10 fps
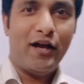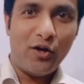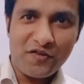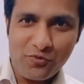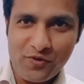
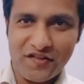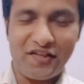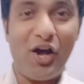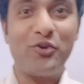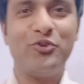students,
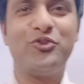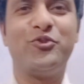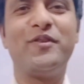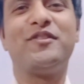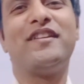how are you
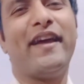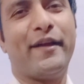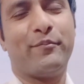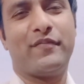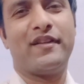doing
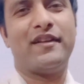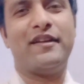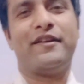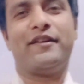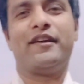today?
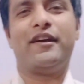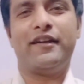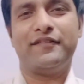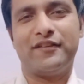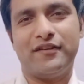
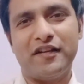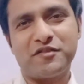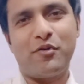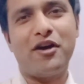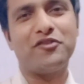In the last
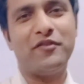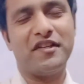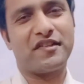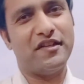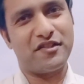part we
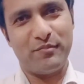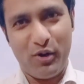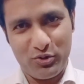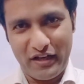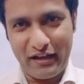discussed
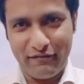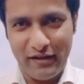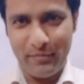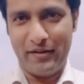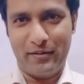about
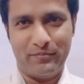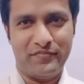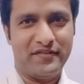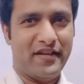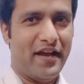equilibrium,
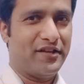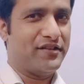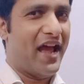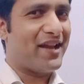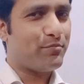and
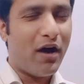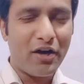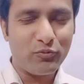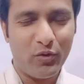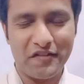that
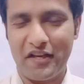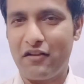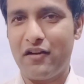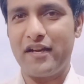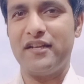part was
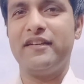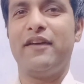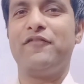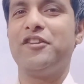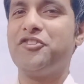regarding
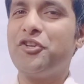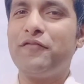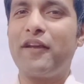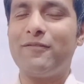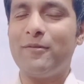definition of
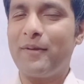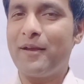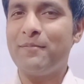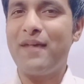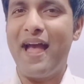
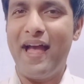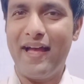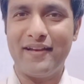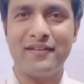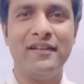equilibrium
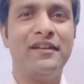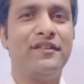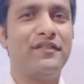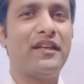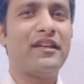and
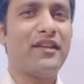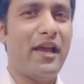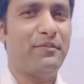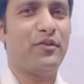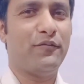the
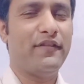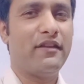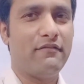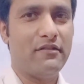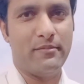types of
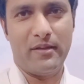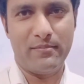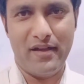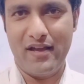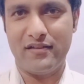equilibrium.
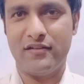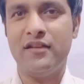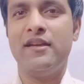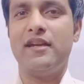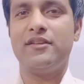And
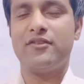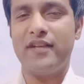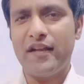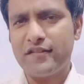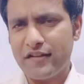in
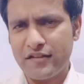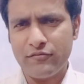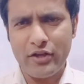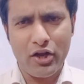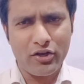today's lesson
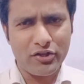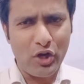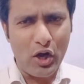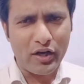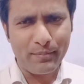we are going to
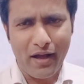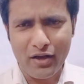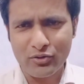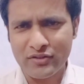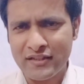talk
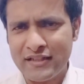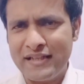about